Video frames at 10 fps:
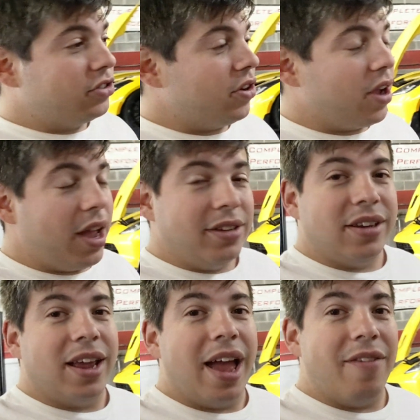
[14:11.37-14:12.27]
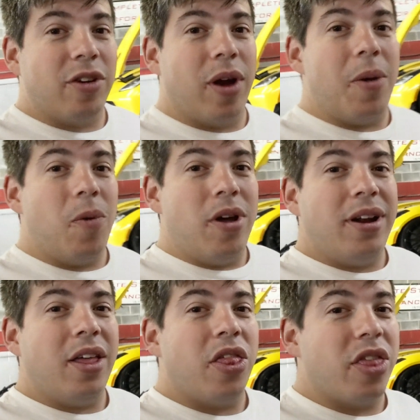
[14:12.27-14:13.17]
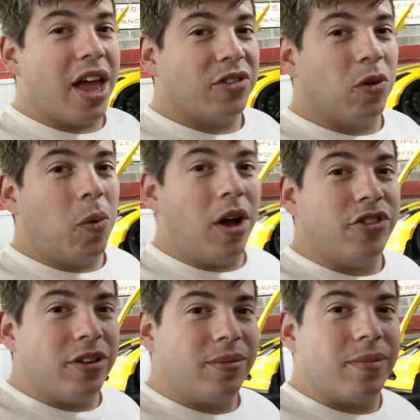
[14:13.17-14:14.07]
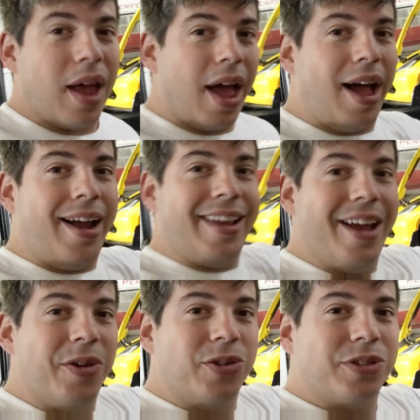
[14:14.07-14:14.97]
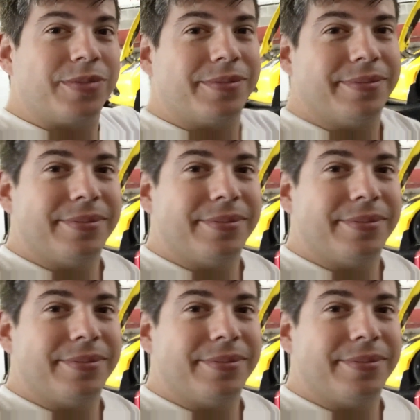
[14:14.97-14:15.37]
So guys, have a great one. Thanks for watching. Adios.